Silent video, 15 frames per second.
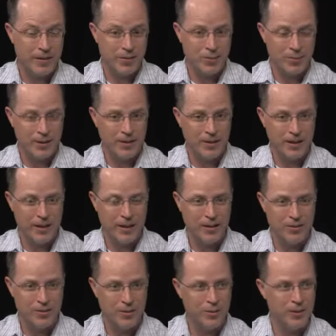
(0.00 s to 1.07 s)
things we'll be looking
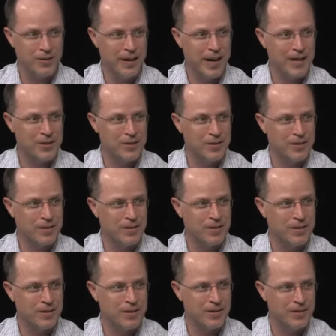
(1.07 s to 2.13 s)
at, too, with Azure
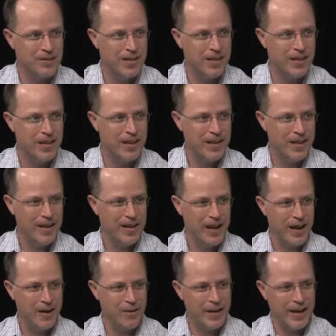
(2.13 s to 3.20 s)
is to see
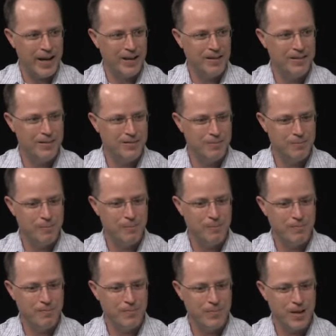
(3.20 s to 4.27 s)
how that
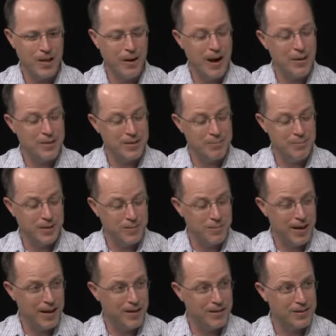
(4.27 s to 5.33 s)
how it's
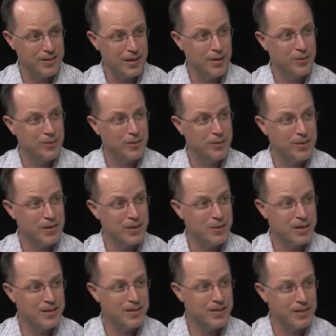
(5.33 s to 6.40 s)
balanced out through the U.S.